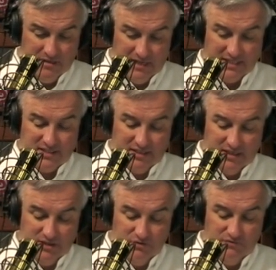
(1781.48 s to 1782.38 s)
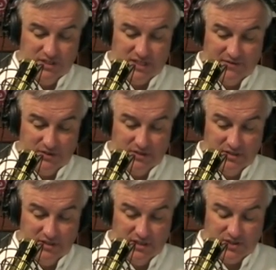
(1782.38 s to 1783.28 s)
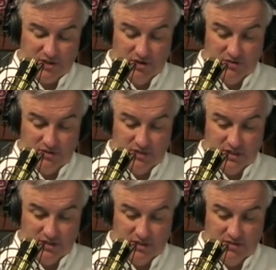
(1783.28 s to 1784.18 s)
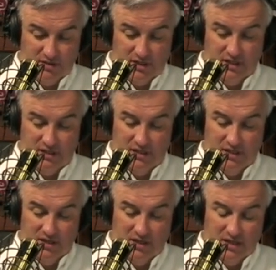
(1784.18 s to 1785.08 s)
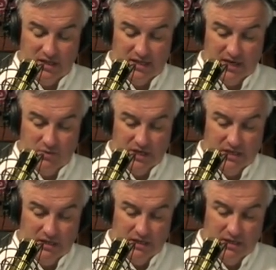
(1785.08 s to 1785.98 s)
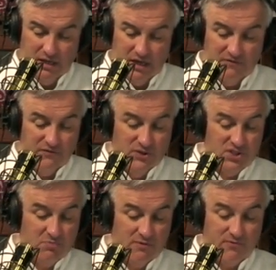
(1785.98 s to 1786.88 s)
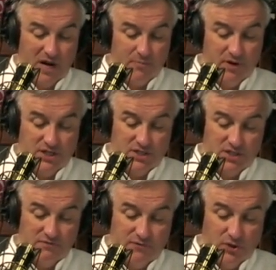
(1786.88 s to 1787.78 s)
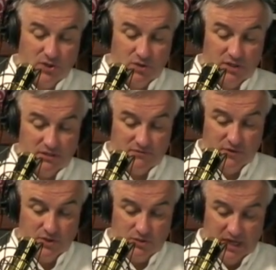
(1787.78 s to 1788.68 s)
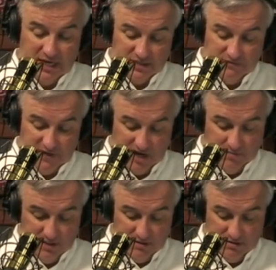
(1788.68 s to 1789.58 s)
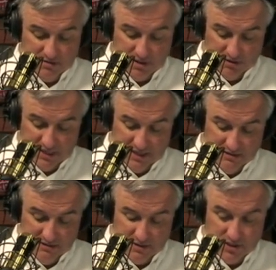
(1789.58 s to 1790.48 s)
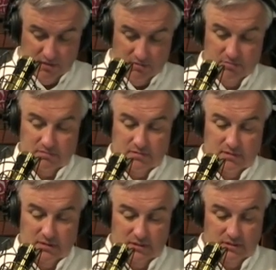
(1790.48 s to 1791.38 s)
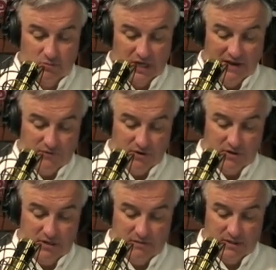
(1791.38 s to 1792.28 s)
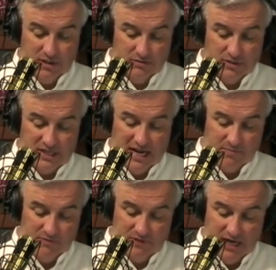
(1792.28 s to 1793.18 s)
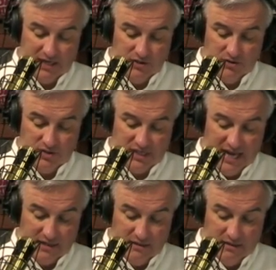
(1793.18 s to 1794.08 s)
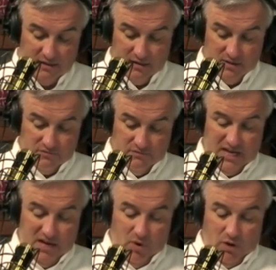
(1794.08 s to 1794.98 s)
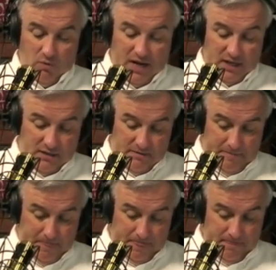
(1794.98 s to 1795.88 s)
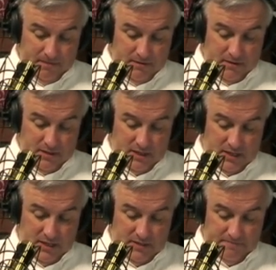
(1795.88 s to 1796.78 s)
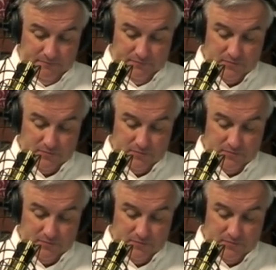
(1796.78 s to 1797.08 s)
That's the uh, new V7 Astaro uh, security uh, gateway. Uh, full support for operations in a virtual uh, virtualized environment. Okay, so whatever uh, you know setup you've got, you're set. VMware ready. Um,